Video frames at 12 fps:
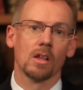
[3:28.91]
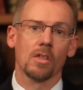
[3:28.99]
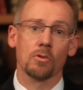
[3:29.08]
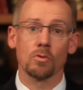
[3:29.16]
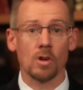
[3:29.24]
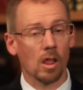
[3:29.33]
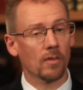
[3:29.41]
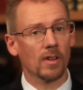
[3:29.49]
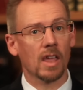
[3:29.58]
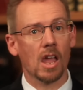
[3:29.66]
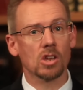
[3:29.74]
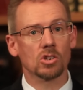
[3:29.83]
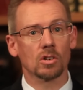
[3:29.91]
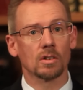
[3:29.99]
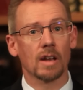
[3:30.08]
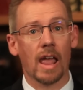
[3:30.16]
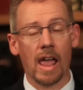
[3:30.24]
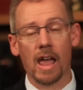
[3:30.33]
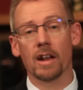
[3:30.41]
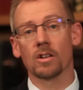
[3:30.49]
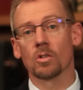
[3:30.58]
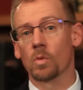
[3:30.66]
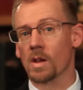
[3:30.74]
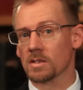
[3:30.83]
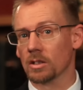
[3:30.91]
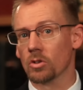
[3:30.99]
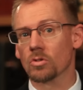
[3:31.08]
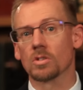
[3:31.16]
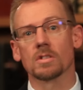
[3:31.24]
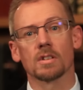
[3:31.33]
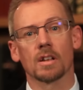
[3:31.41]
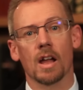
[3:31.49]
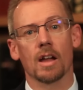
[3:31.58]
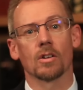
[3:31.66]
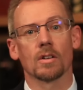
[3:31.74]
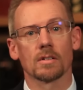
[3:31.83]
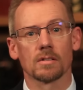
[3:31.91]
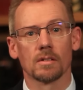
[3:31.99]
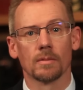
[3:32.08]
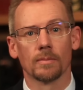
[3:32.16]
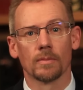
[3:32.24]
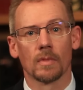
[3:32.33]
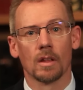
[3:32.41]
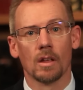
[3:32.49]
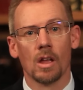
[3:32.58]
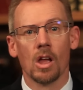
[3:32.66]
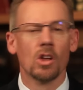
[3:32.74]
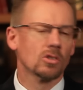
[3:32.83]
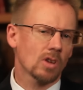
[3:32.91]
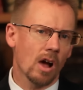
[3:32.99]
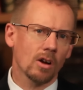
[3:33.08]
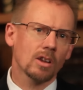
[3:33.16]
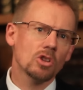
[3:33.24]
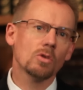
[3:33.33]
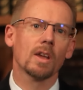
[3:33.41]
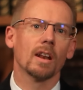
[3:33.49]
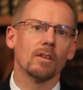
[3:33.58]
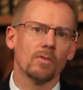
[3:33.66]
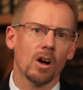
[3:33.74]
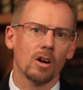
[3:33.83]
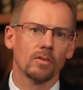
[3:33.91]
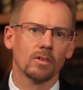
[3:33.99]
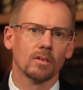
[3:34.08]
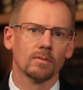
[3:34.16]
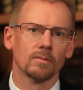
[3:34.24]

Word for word: through nullification and resolutions to Congress. So, how can you get involved?